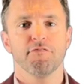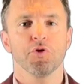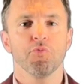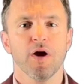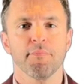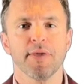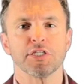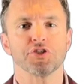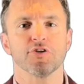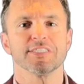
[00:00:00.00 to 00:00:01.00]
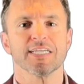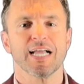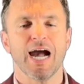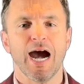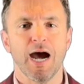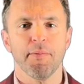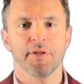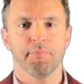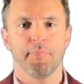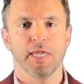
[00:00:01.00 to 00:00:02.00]
You want to make sure it's a
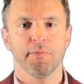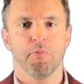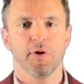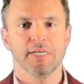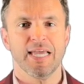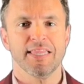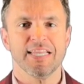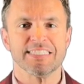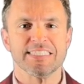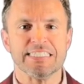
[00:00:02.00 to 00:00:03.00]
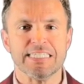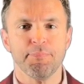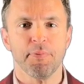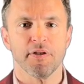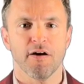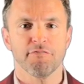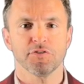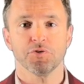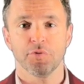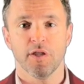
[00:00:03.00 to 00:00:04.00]
common pain point and that it's deep enough
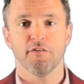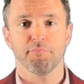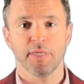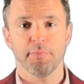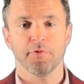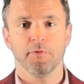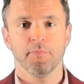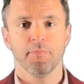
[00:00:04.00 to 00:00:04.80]
to enough people.